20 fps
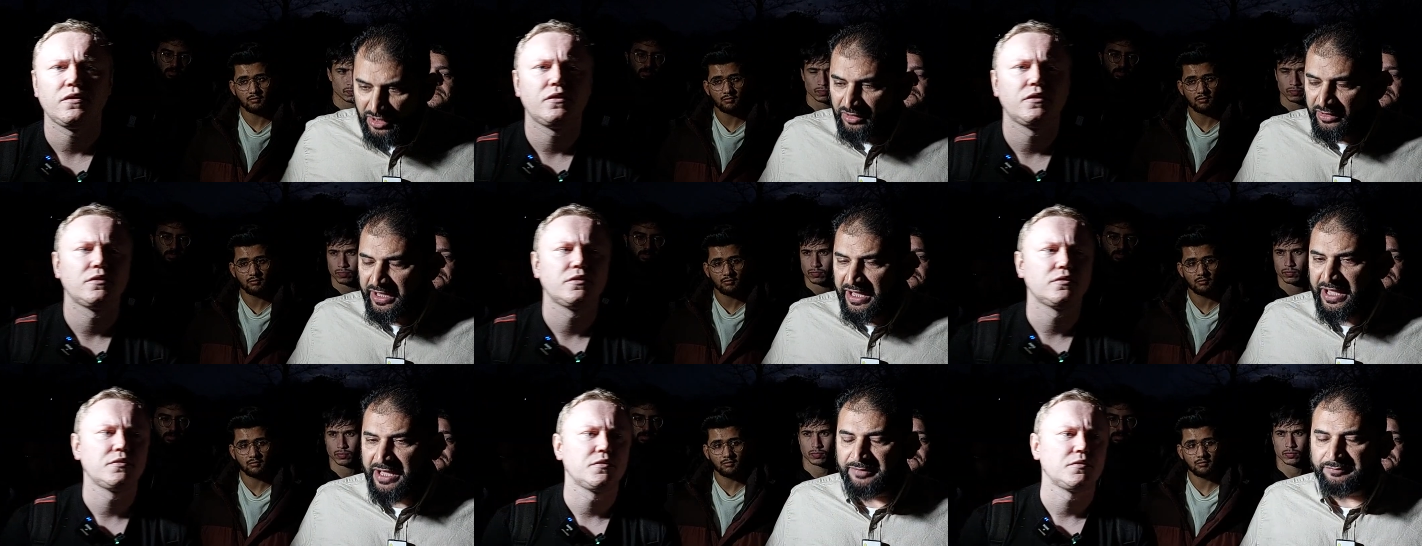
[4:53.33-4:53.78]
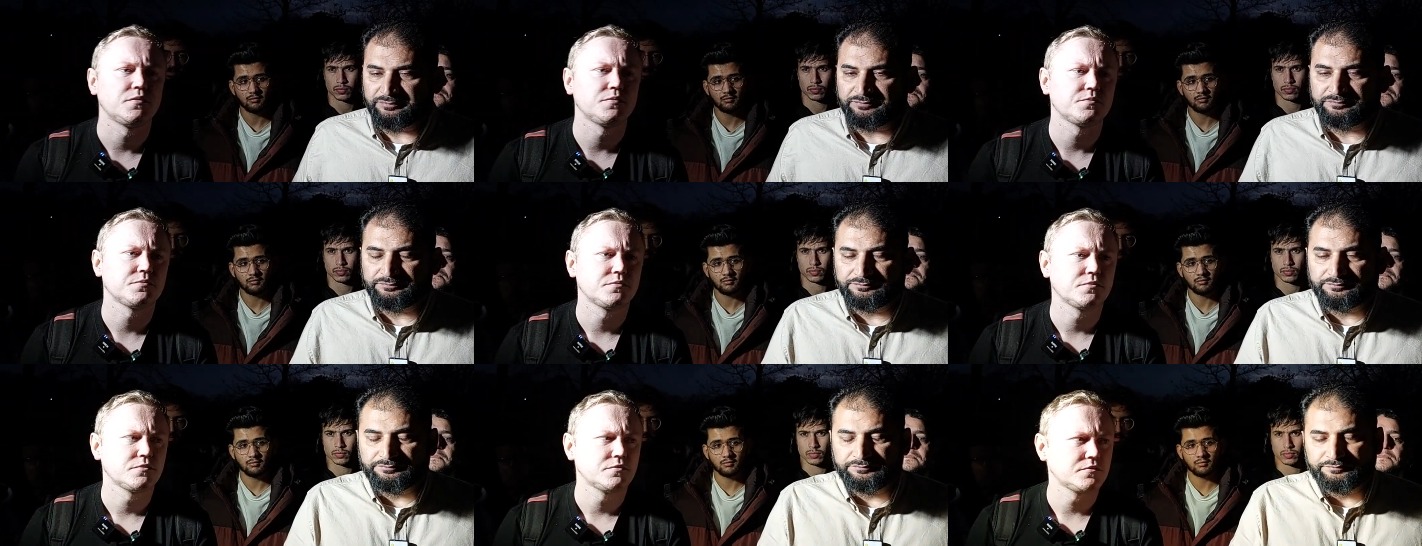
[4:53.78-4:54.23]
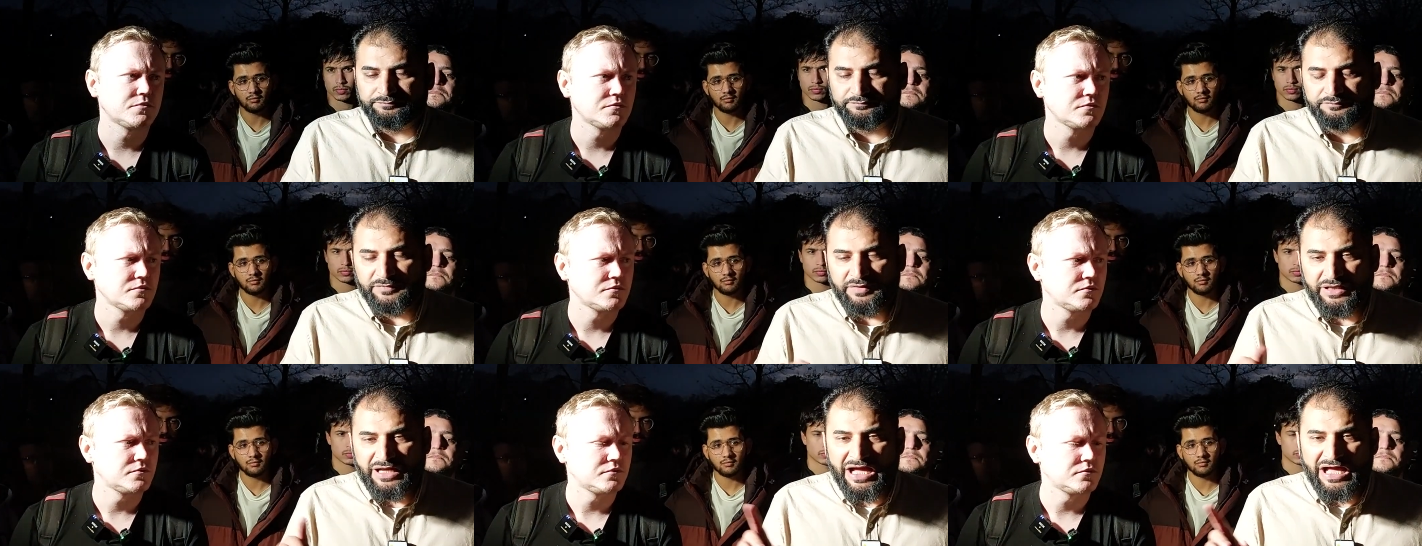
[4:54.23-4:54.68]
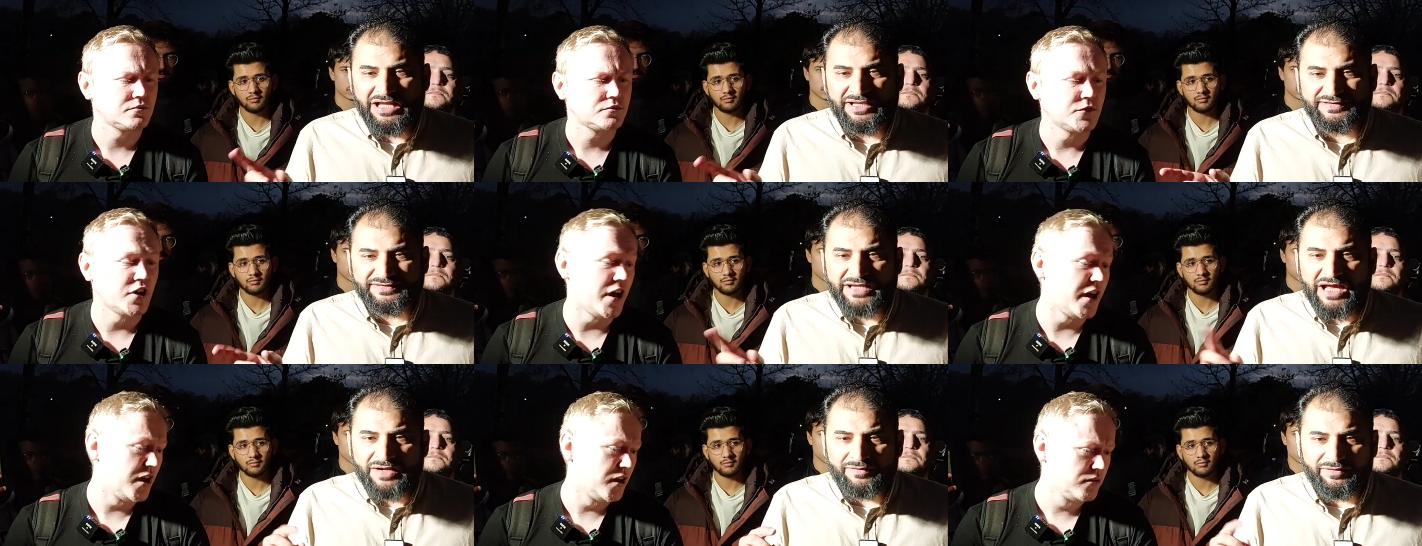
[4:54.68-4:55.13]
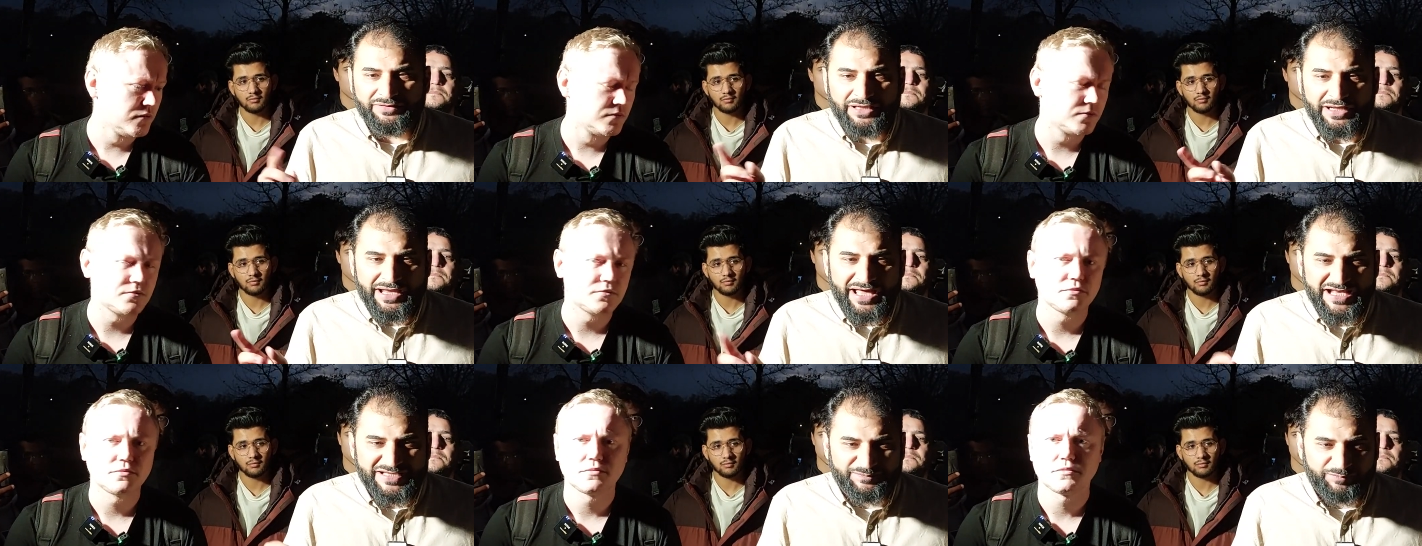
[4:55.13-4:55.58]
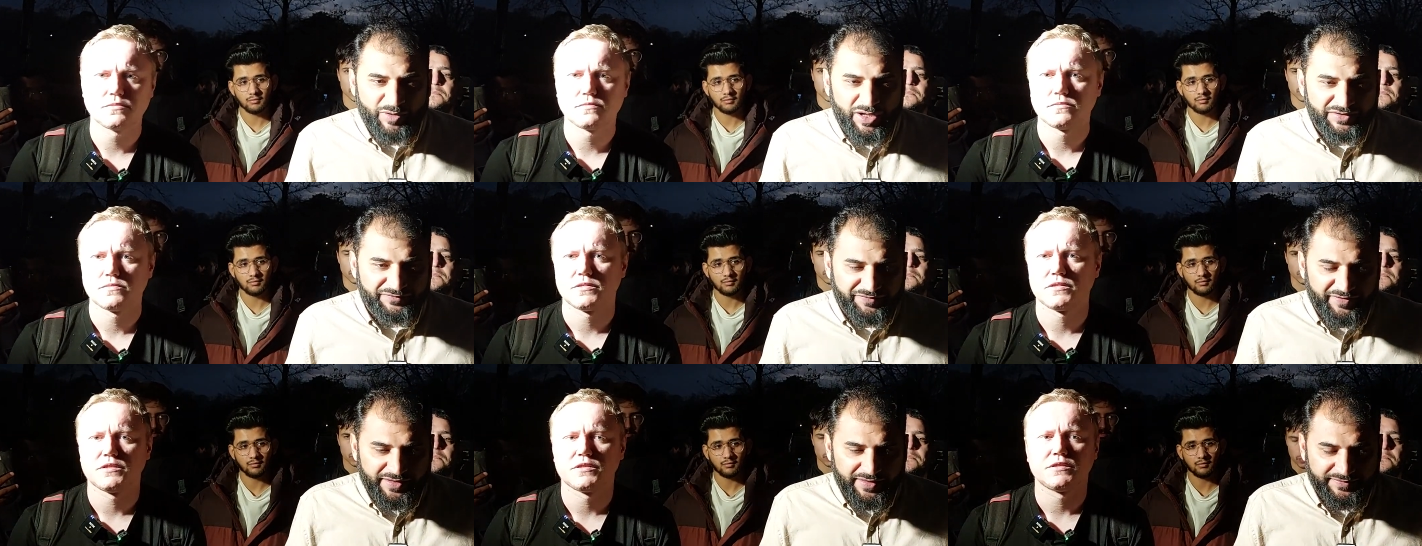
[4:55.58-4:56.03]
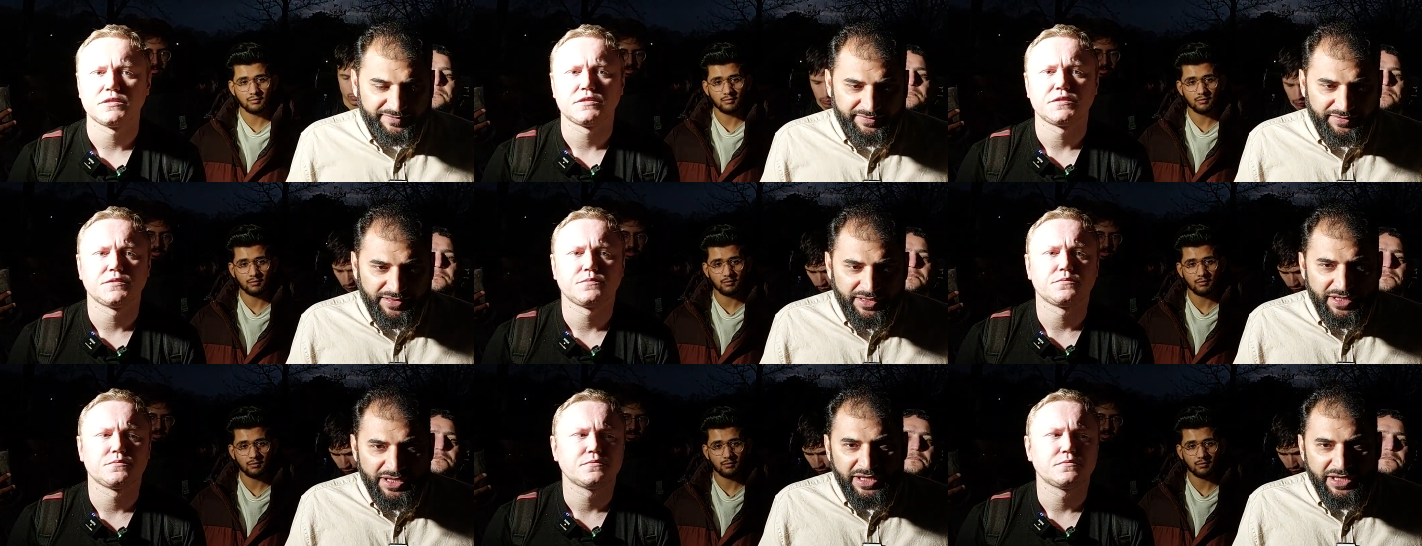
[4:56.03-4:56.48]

Speaker 1: Okay. I'll start with the last point first.